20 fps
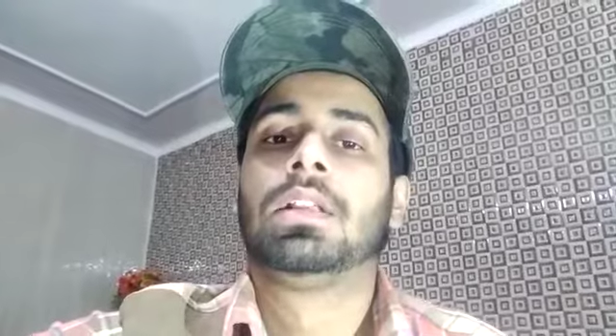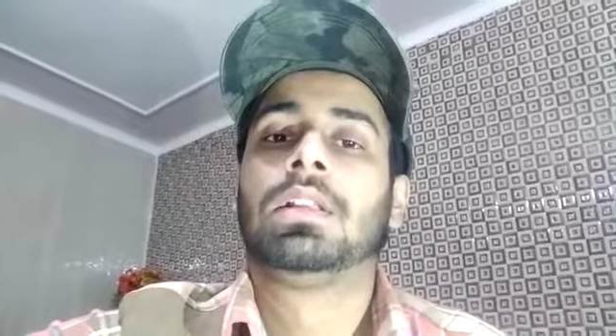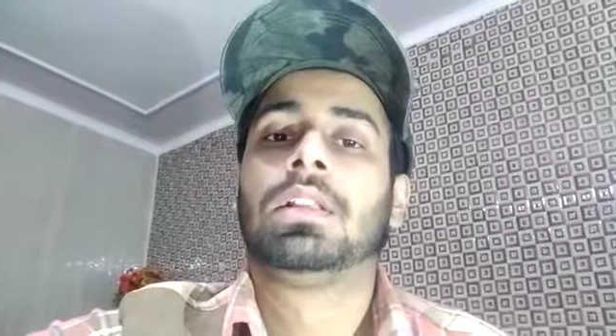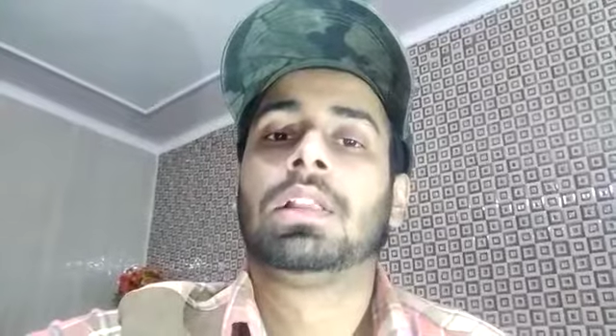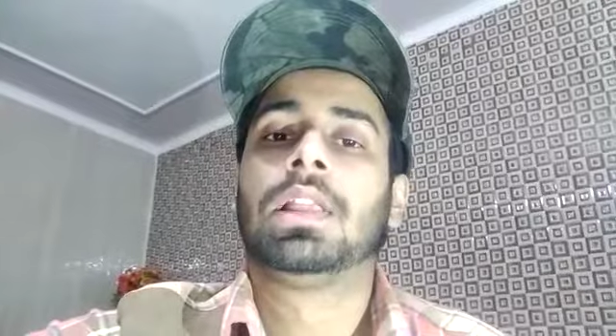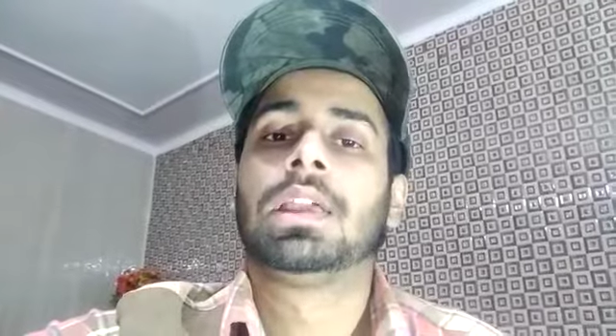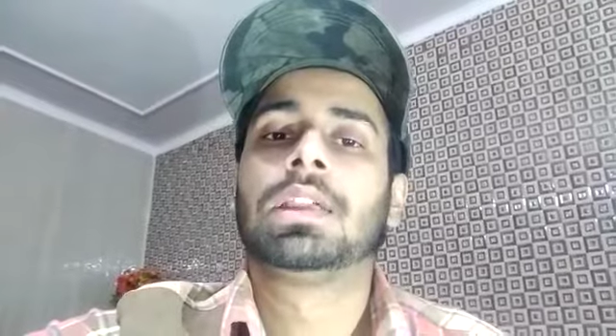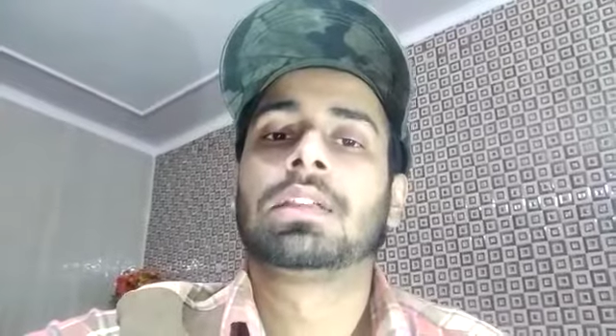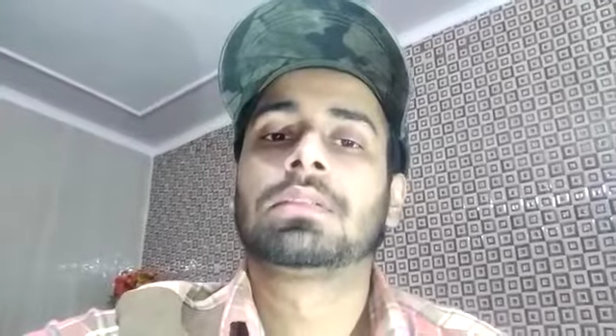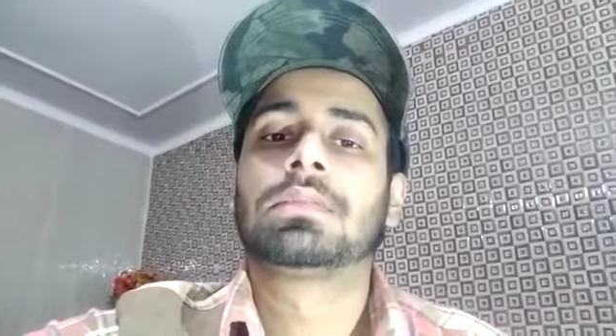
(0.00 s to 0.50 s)

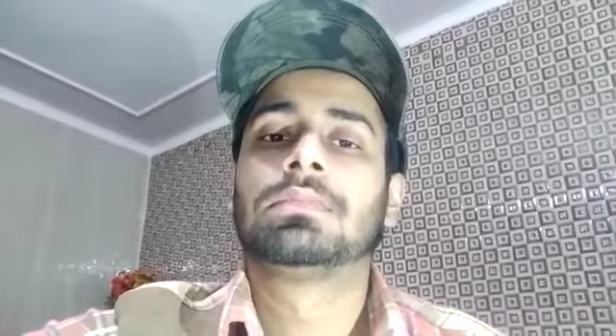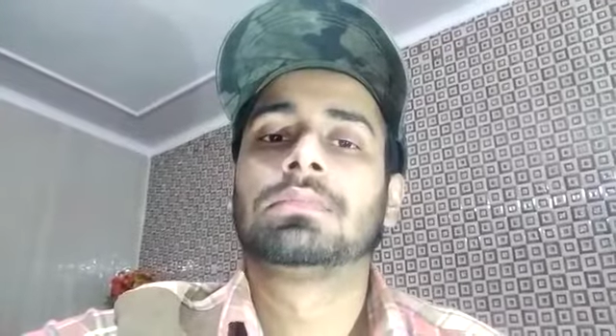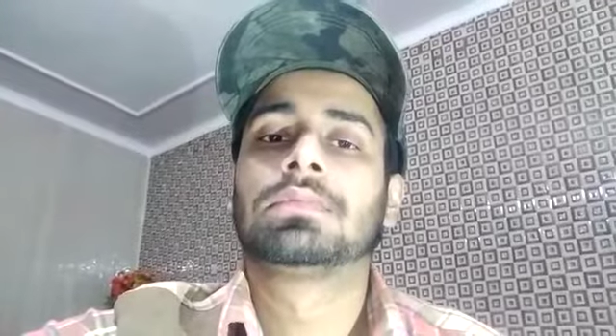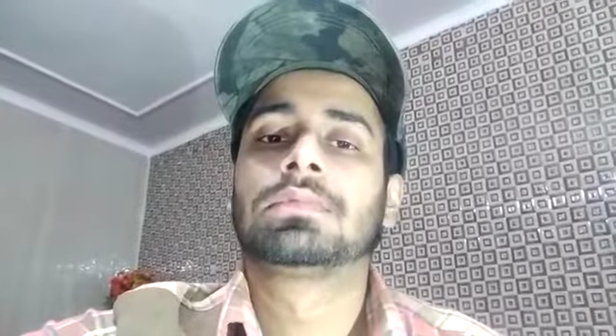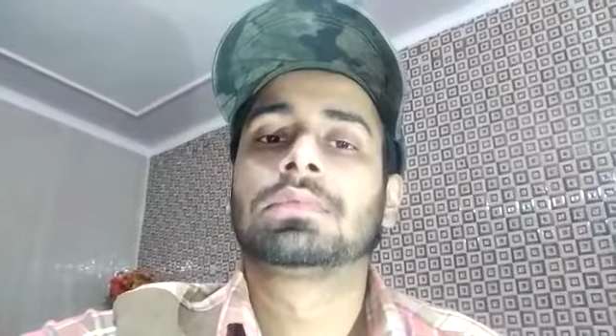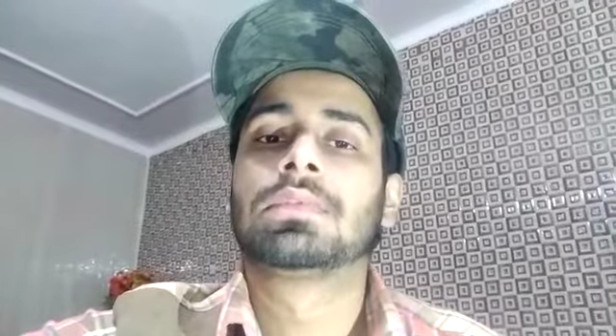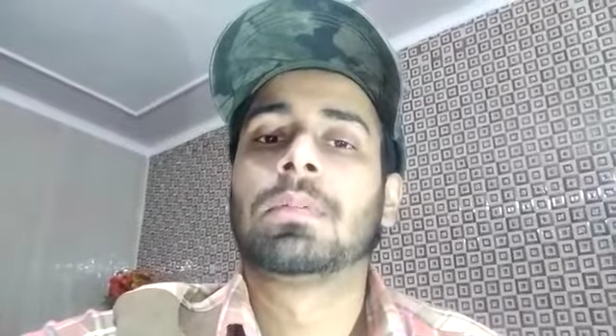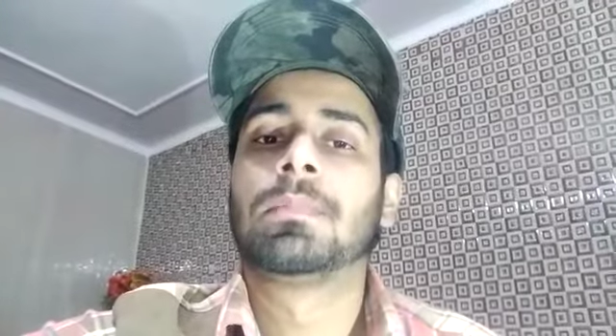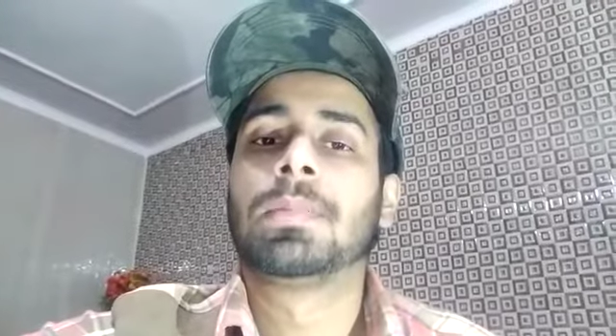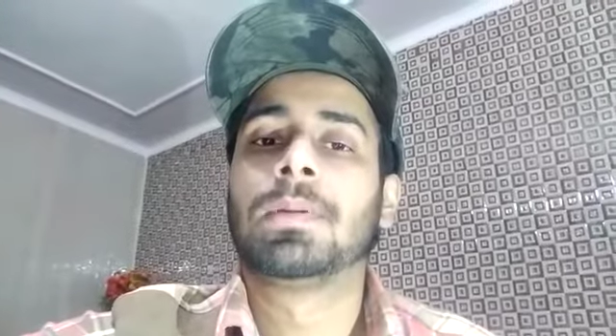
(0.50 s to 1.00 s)
like
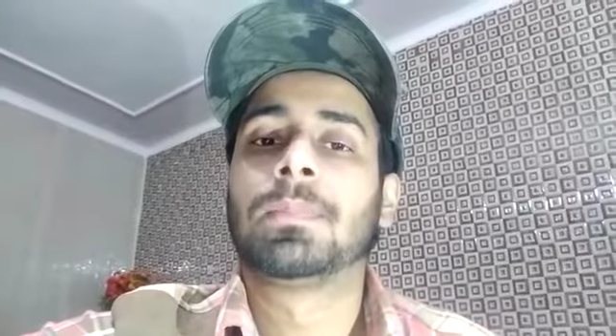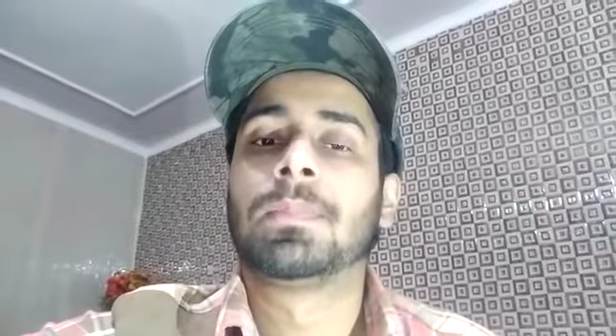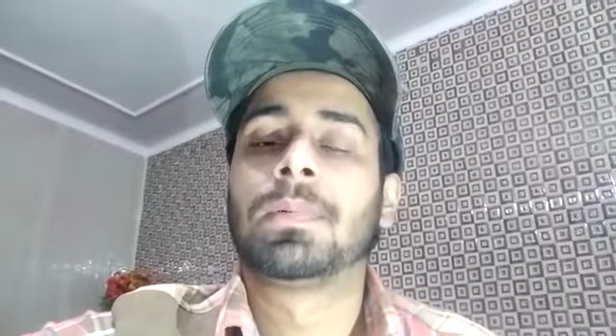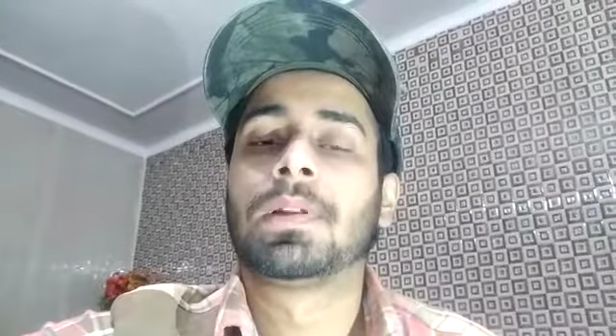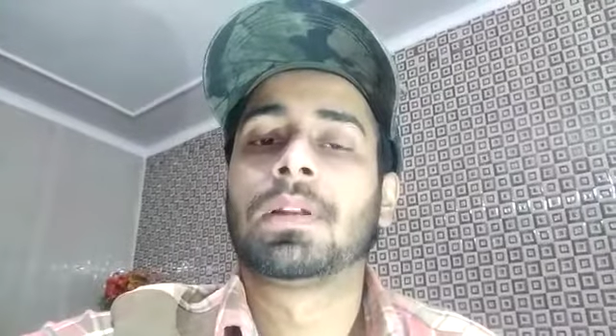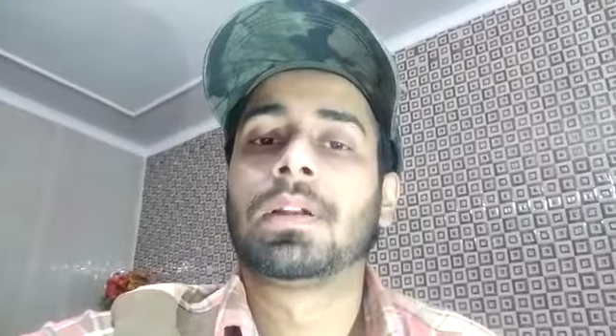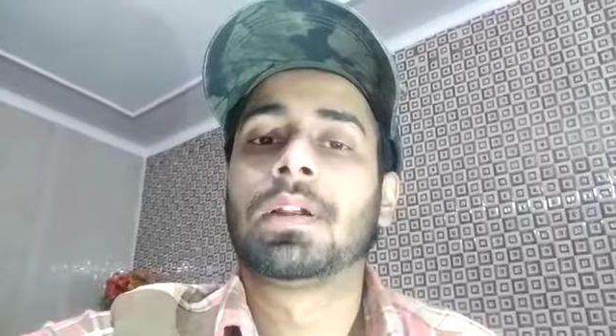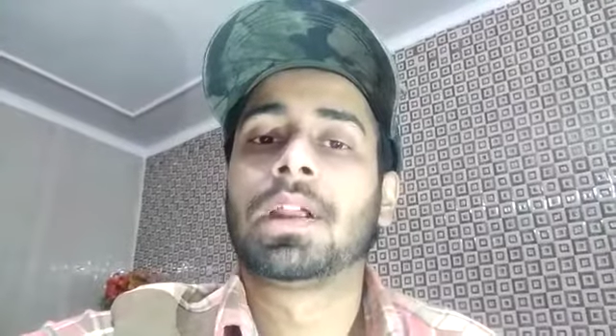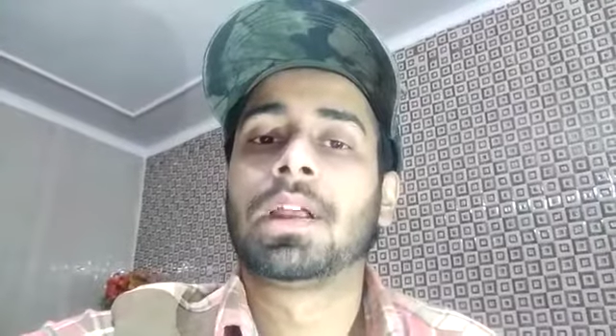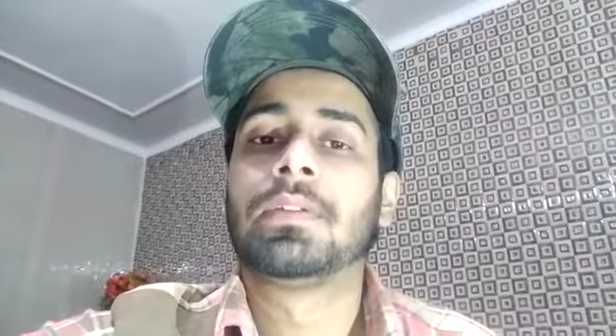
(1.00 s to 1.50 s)
some
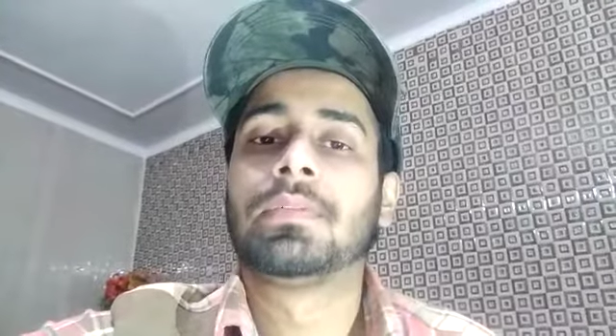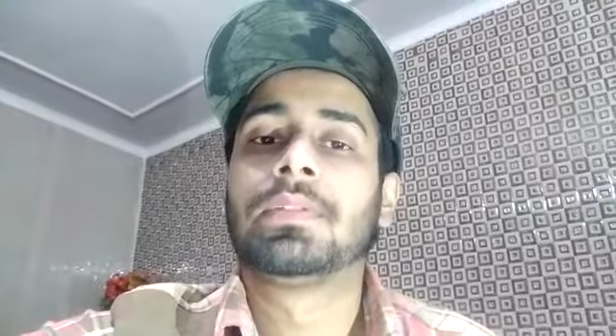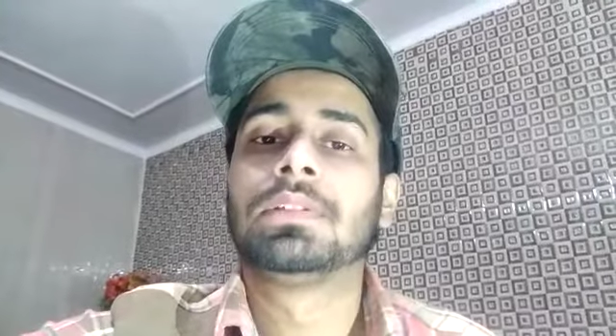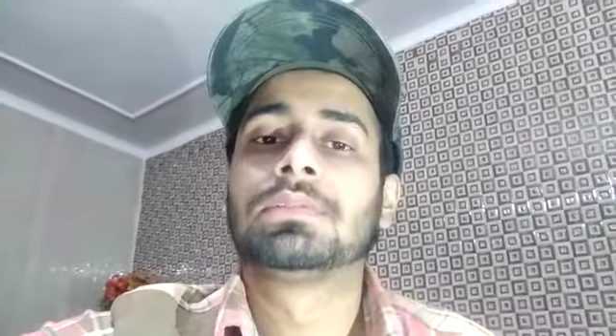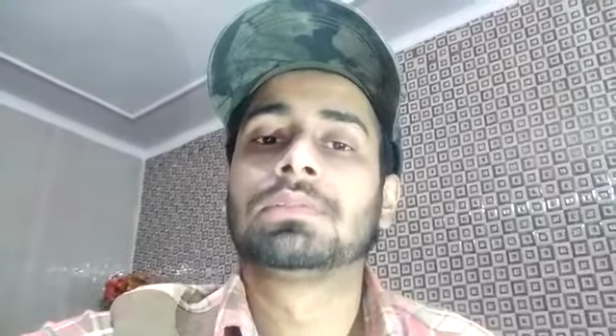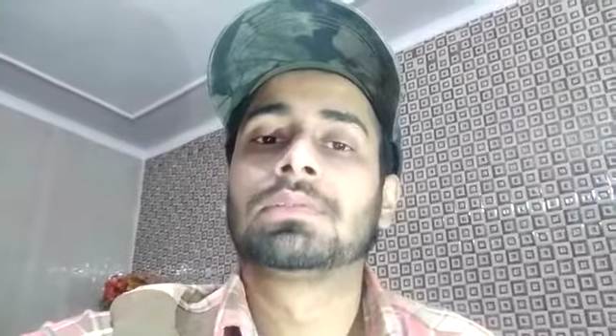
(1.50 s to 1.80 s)
people are having